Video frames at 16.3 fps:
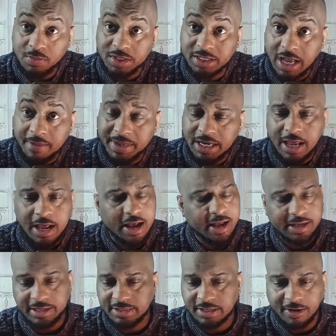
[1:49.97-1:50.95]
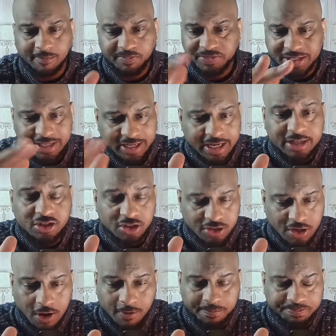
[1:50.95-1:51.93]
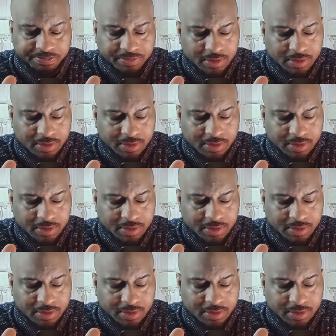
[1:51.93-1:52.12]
what's coming? Listen, to each his own.